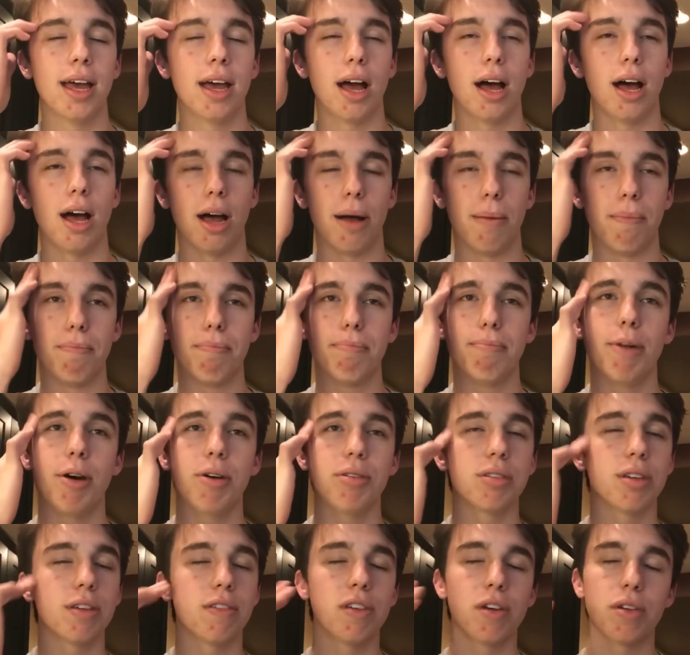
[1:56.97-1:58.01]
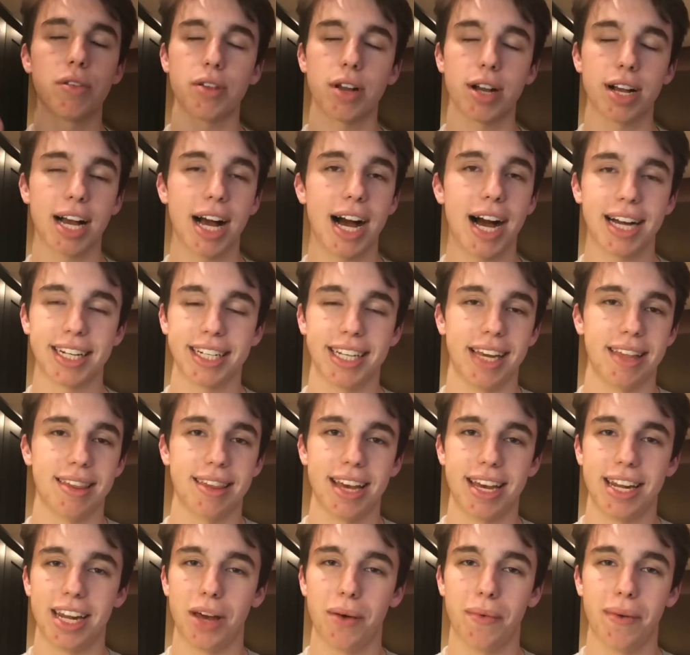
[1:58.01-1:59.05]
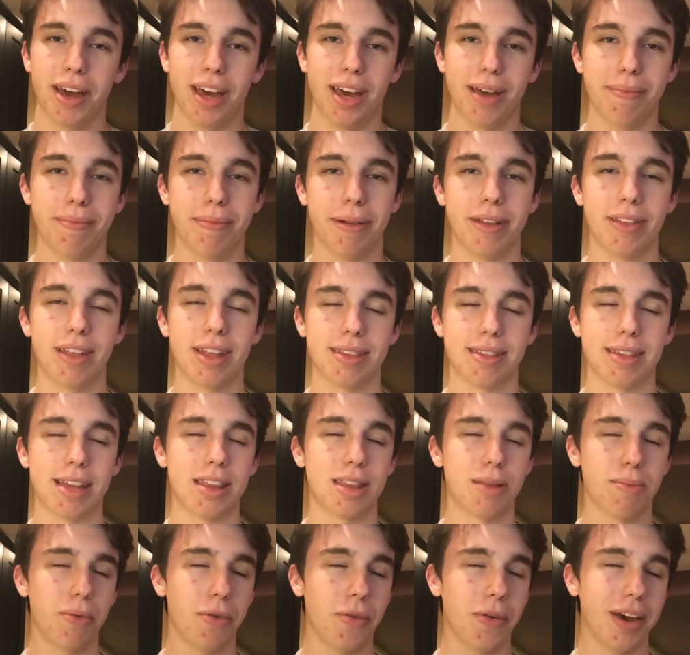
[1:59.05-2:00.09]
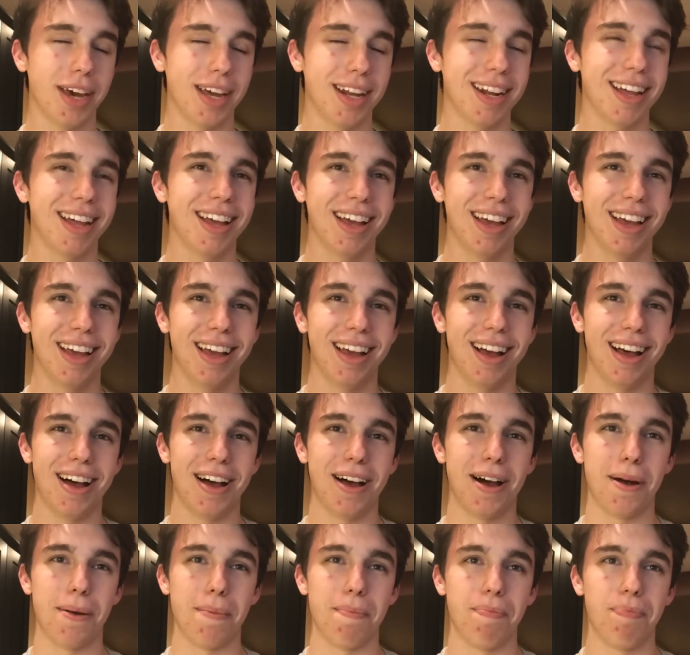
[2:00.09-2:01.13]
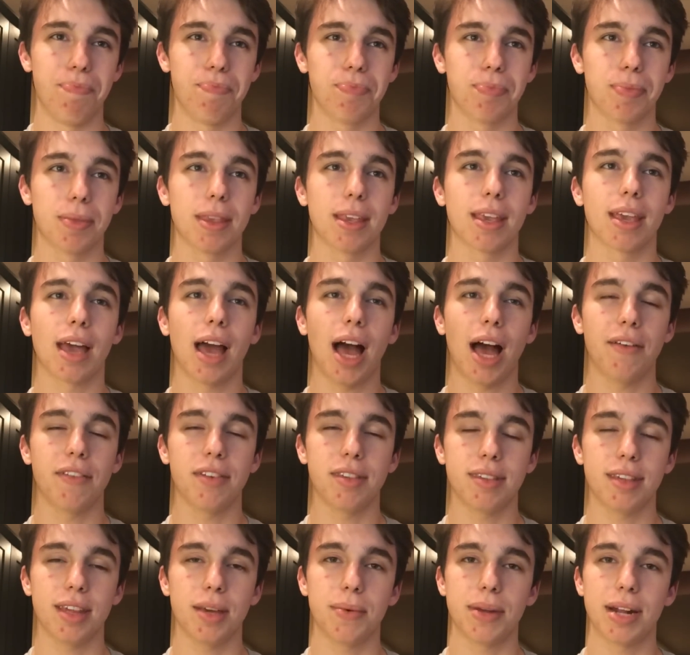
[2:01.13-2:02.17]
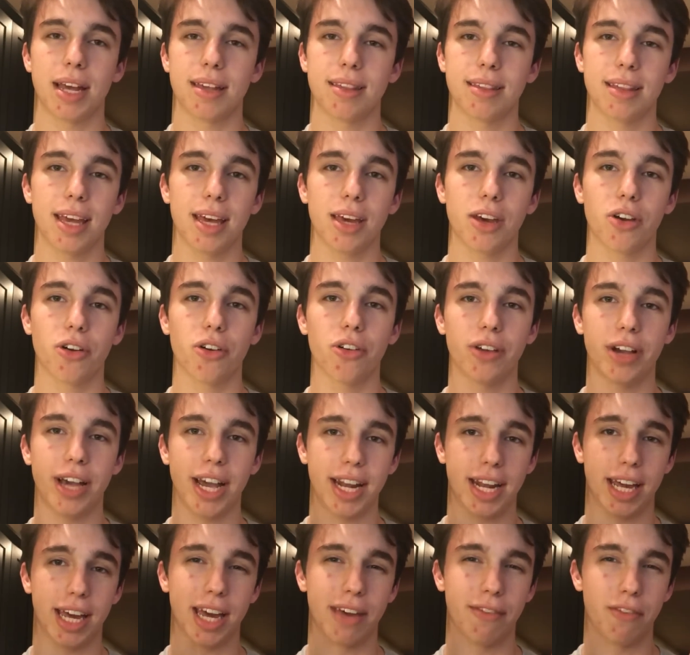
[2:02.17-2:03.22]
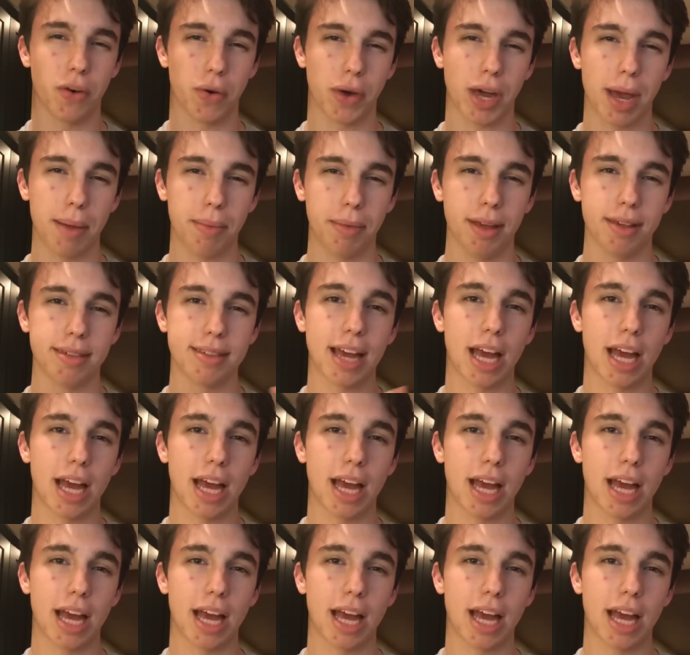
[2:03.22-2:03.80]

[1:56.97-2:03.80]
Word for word: um, most of those are cognates anyway, but that's not the point. Um, obviously, when I say creating a vocab list,